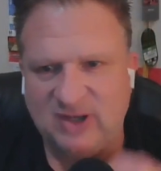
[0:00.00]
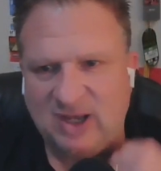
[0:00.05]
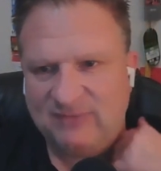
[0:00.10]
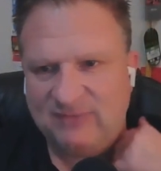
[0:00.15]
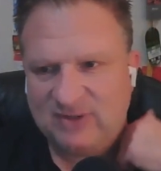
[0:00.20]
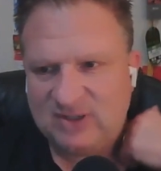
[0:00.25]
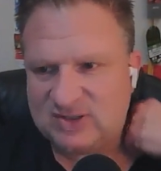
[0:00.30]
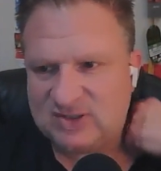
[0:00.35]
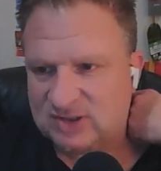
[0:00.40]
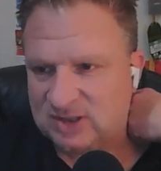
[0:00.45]

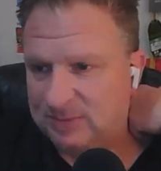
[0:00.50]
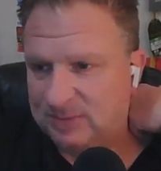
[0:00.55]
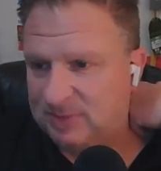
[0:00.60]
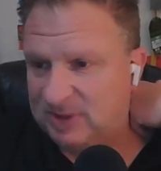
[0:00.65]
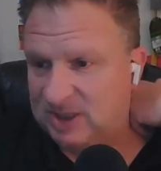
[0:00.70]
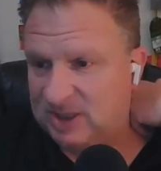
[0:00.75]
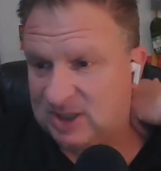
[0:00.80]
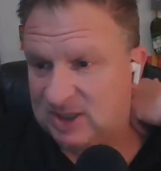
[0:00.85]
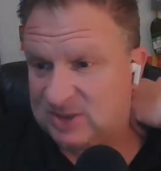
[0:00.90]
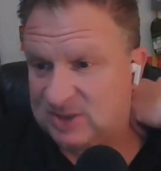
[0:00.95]
obviously,
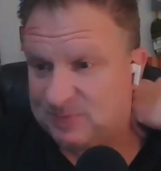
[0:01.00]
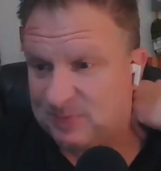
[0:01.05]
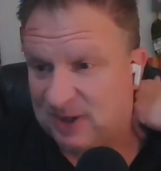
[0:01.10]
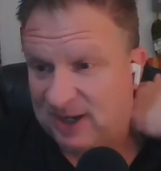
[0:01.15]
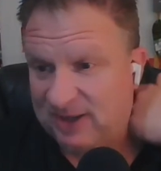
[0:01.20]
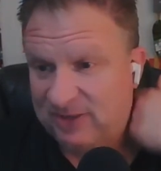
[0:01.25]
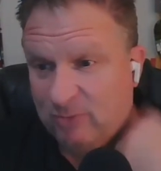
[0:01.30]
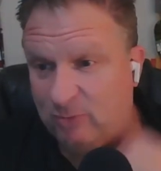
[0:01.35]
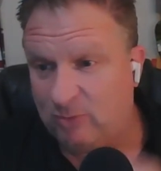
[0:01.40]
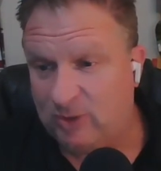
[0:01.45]
because
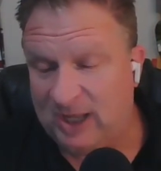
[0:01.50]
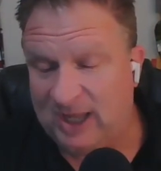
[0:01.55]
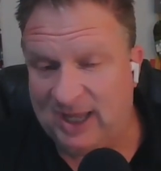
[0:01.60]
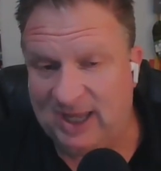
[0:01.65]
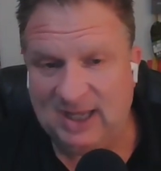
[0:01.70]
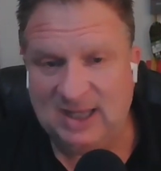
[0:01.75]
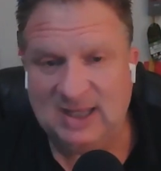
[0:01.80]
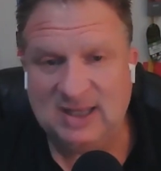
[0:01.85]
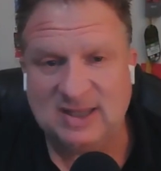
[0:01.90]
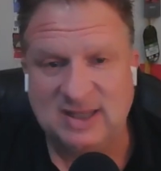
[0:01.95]
by the way,